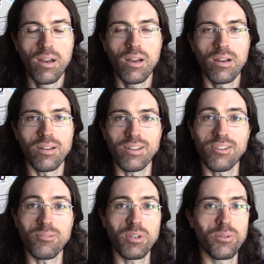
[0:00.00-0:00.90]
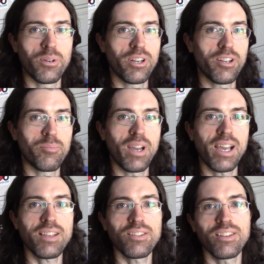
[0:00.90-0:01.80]
It could be wearing a
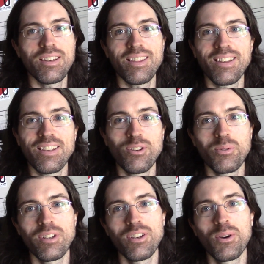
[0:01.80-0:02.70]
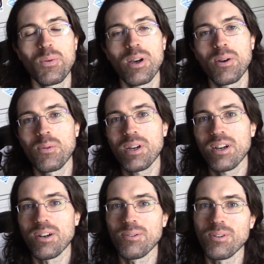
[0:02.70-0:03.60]
mask that you really don't want to
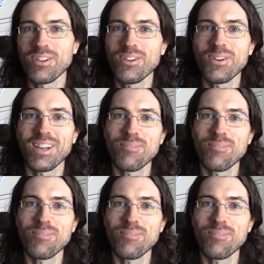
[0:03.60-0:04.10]
wear when you go out in